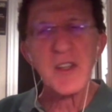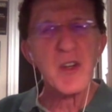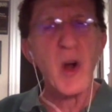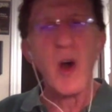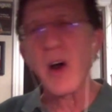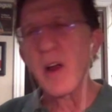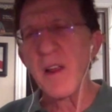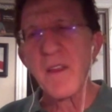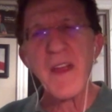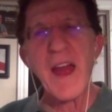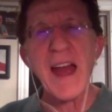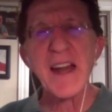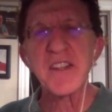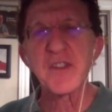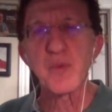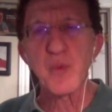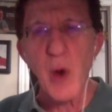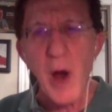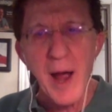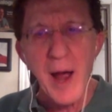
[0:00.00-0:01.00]
And all of that
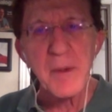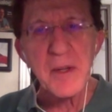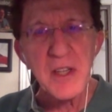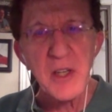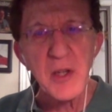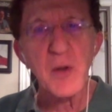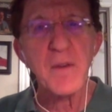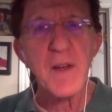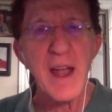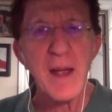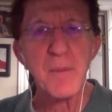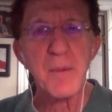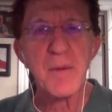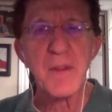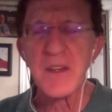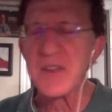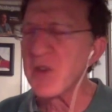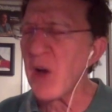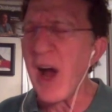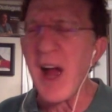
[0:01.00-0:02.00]
is robbing you of
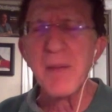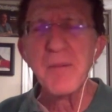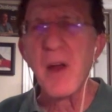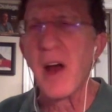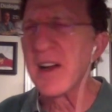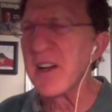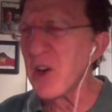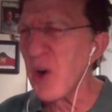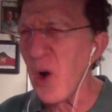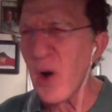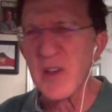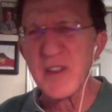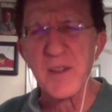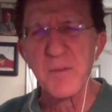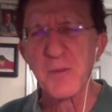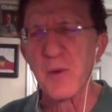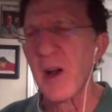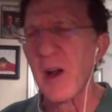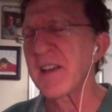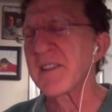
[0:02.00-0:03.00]
empathy. So I'm not at all
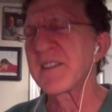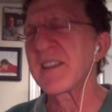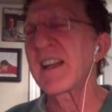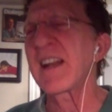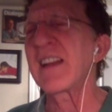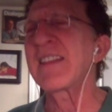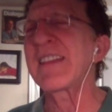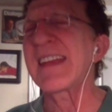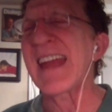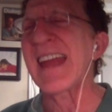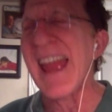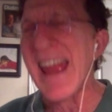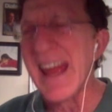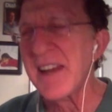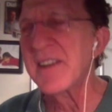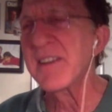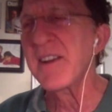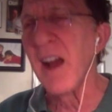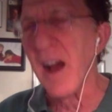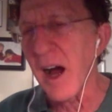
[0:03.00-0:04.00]
surprised that at the
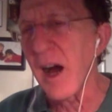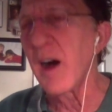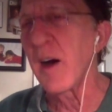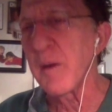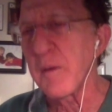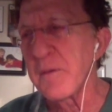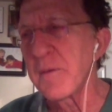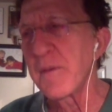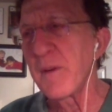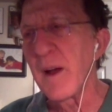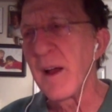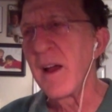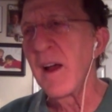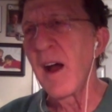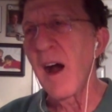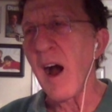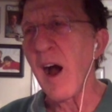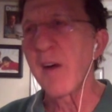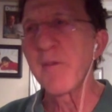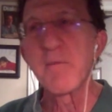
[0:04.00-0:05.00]
end of
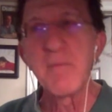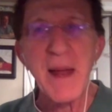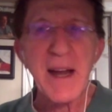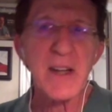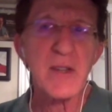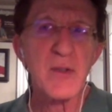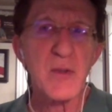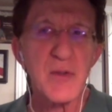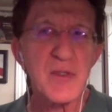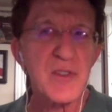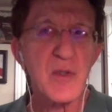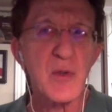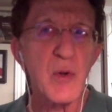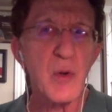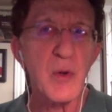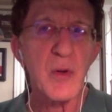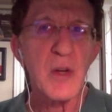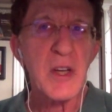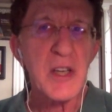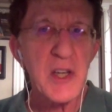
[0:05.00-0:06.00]
medical
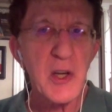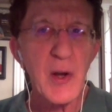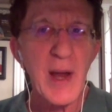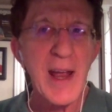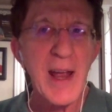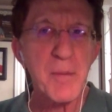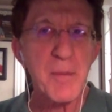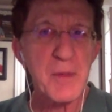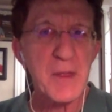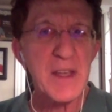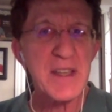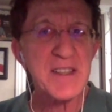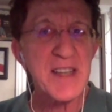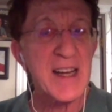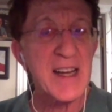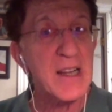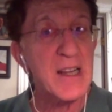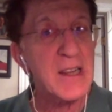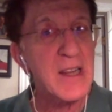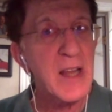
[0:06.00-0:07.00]
school, your empathy is at
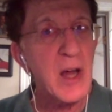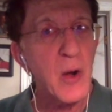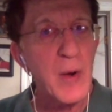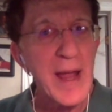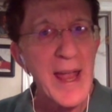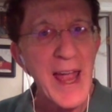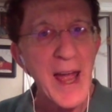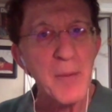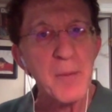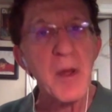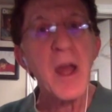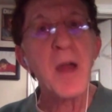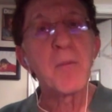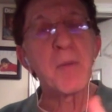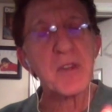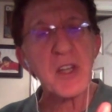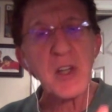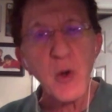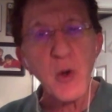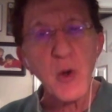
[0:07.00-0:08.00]
a low ebb.
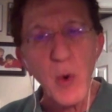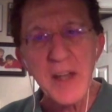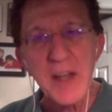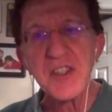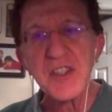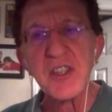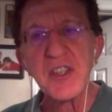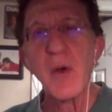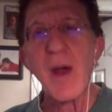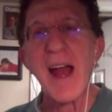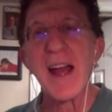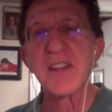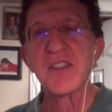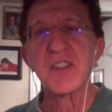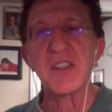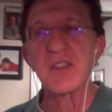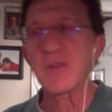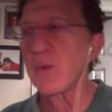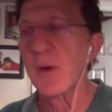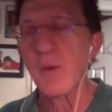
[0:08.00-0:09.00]
But the question you
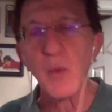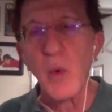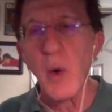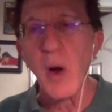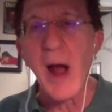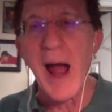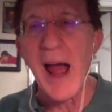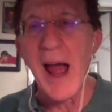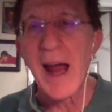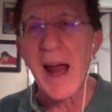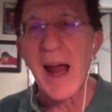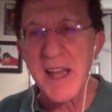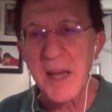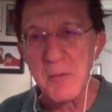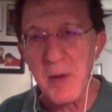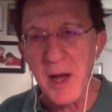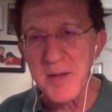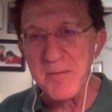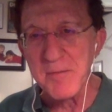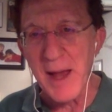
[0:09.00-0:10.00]
asked is, well, how did I
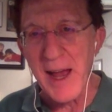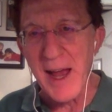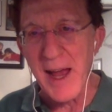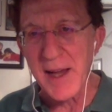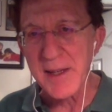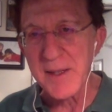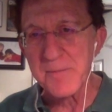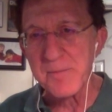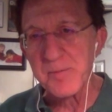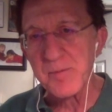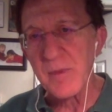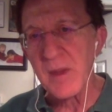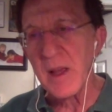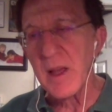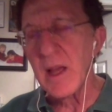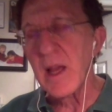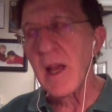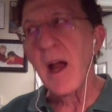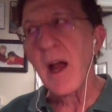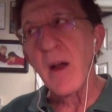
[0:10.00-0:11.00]
get mine back?
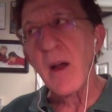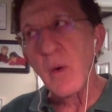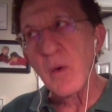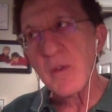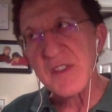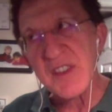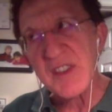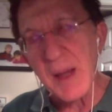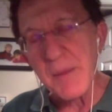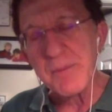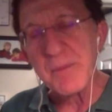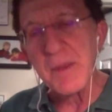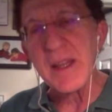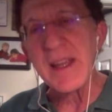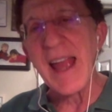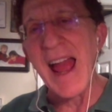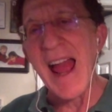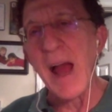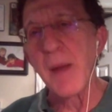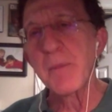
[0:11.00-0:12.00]
Something
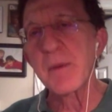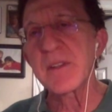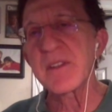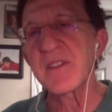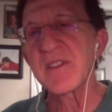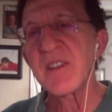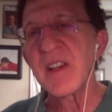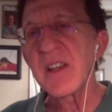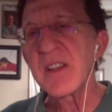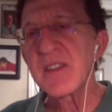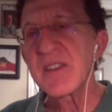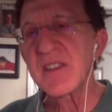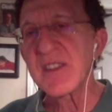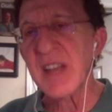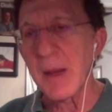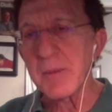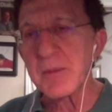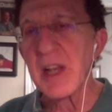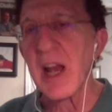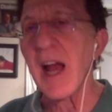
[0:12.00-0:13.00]
happens
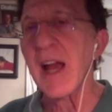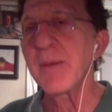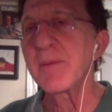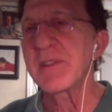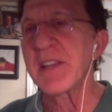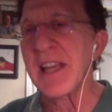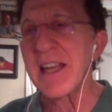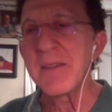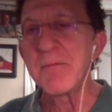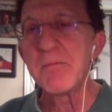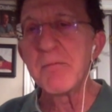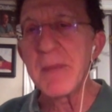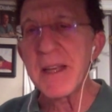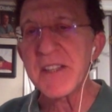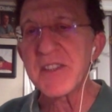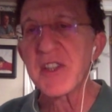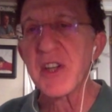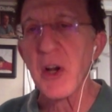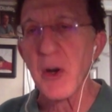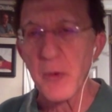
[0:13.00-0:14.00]
sometimes in
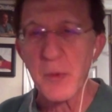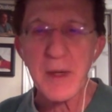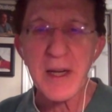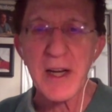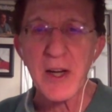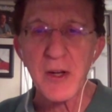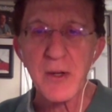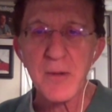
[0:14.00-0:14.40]
mid-career.